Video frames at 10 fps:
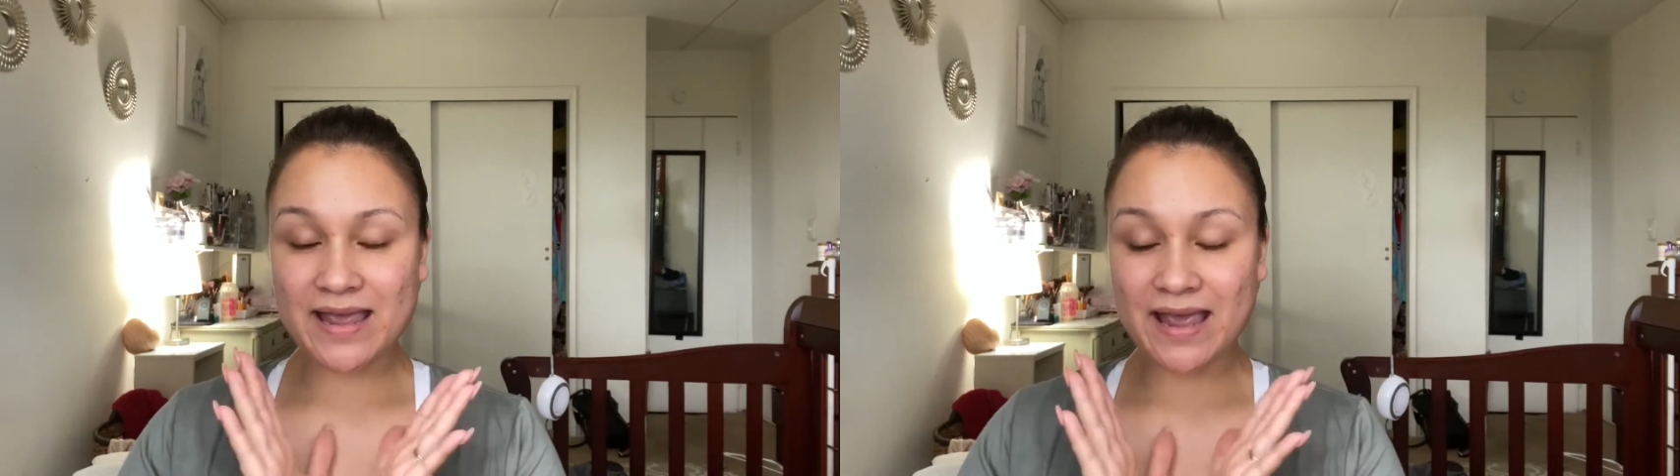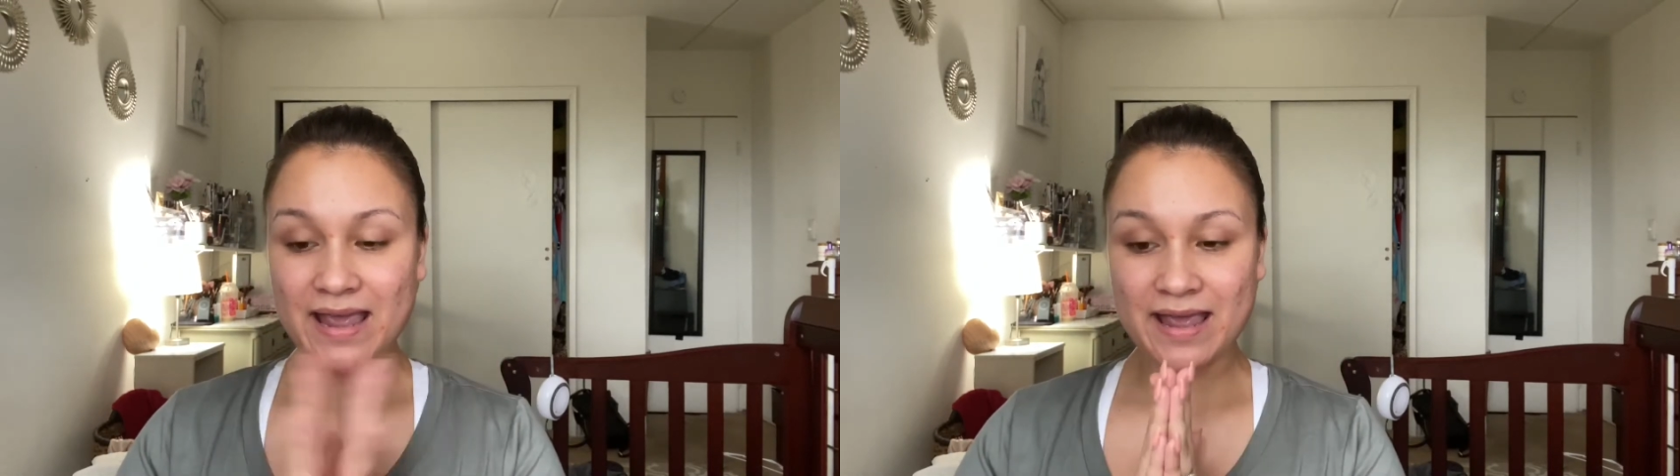
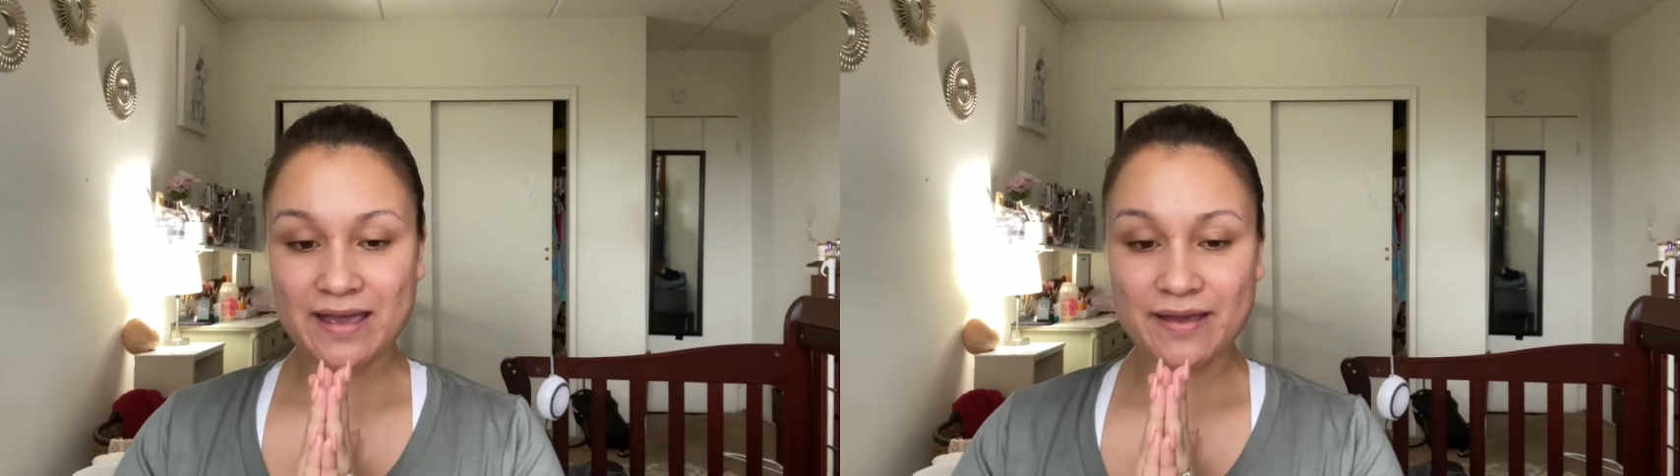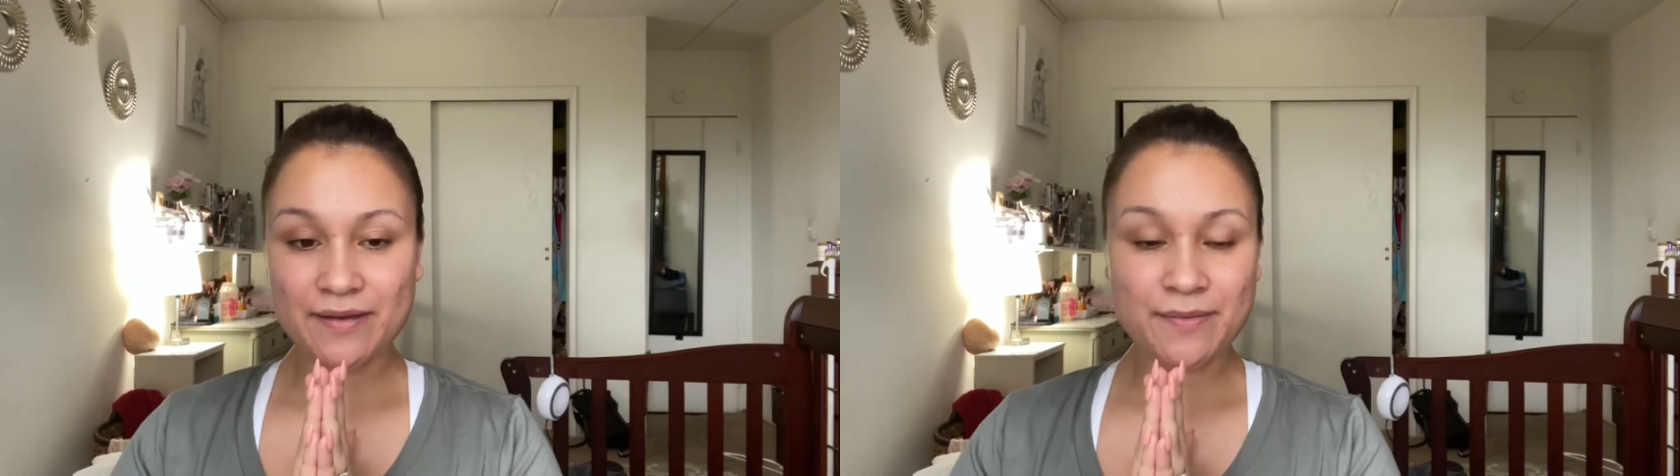
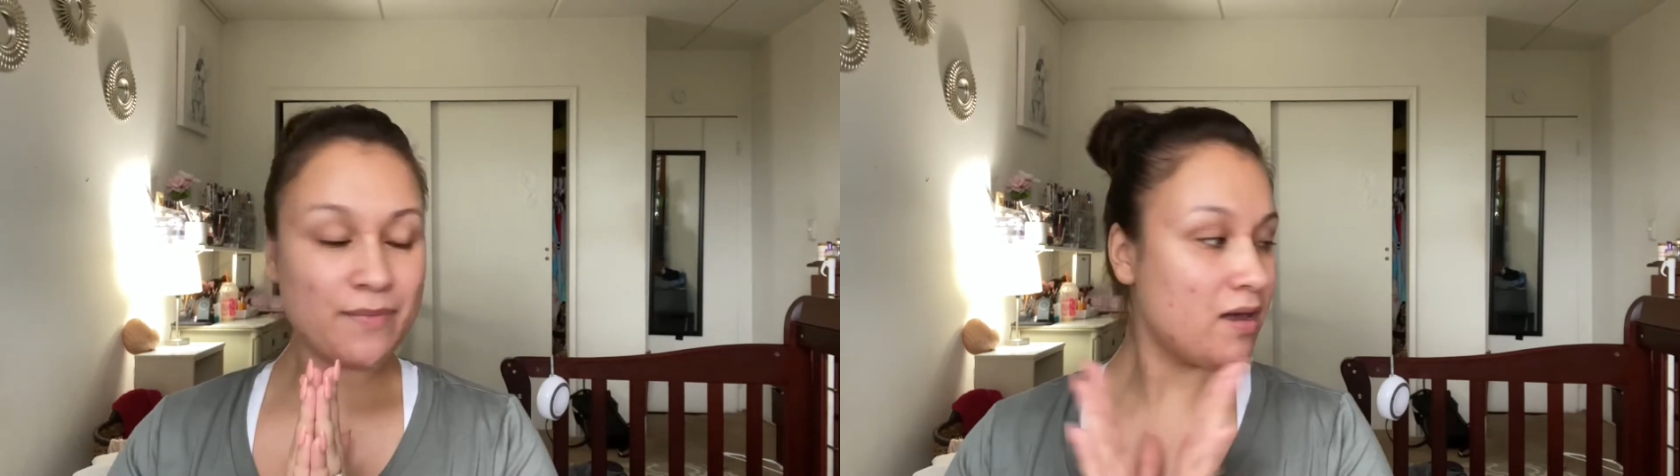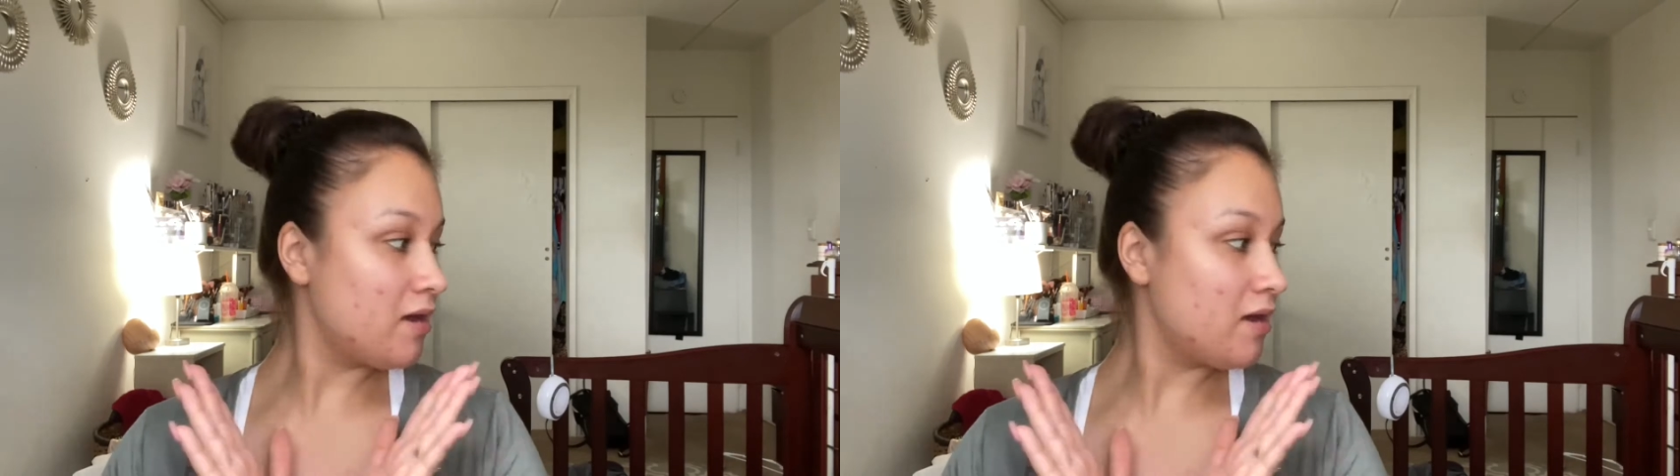am